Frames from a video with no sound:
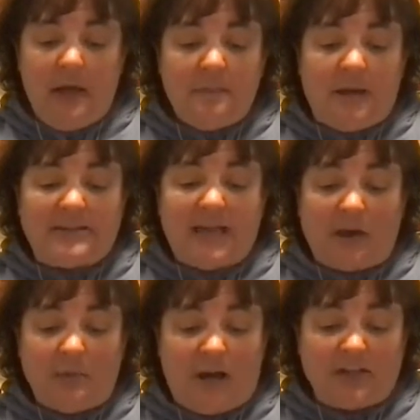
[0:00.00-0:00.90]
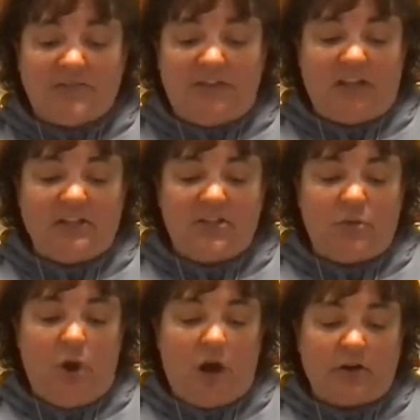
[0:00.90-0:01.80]
My tackle box fell into the
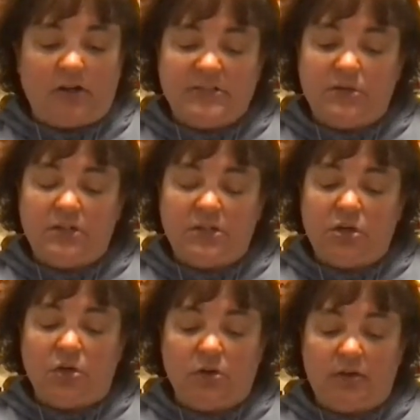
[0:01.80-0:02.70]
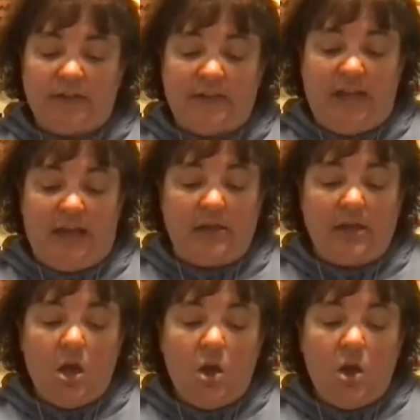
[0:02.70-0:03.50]
water, and so did the cooler and the net.